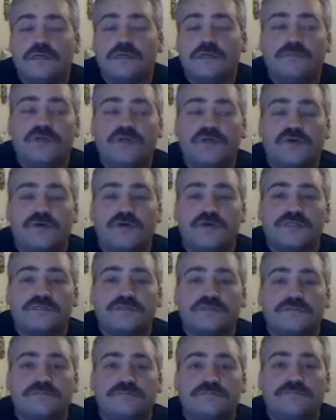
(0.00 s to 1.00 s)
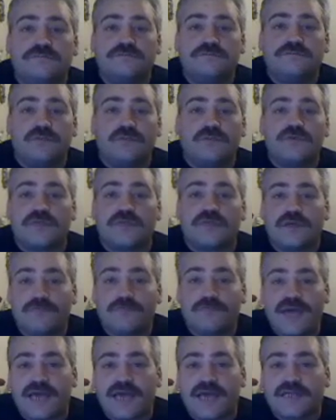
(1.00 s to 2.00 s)
because they wouldn't come
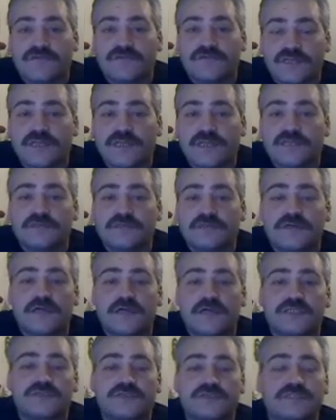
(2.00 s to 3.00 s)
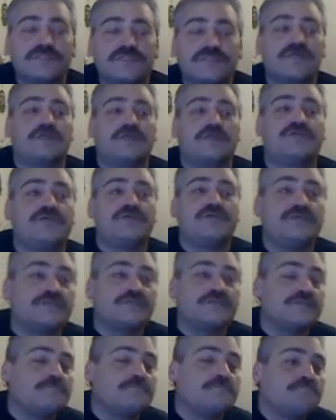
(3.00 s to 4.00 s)
back if they liked their country. This country
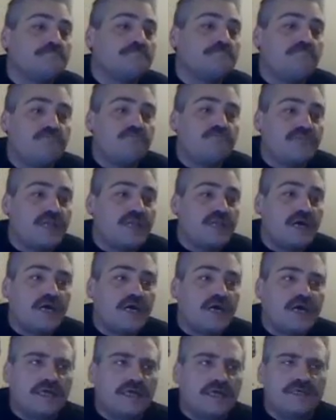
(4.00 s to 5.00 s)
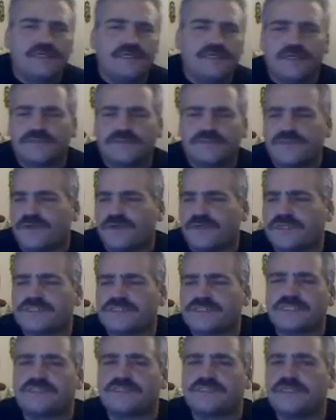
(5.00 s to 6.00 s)
is
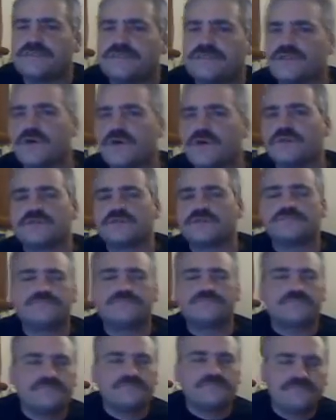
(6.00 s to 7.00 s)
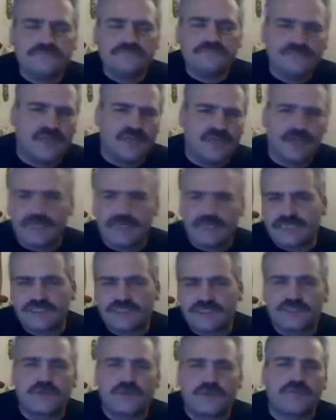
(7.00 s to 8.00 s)
260 years old. That's
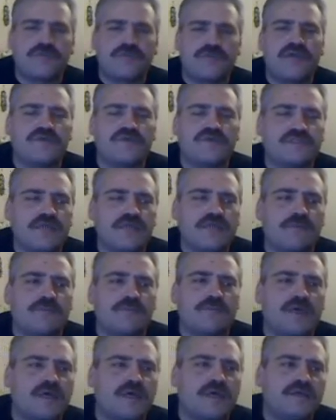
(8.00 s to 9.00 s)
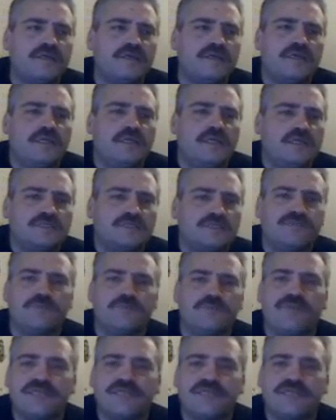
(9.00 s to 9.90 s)
just quick math on the top of my head. It's built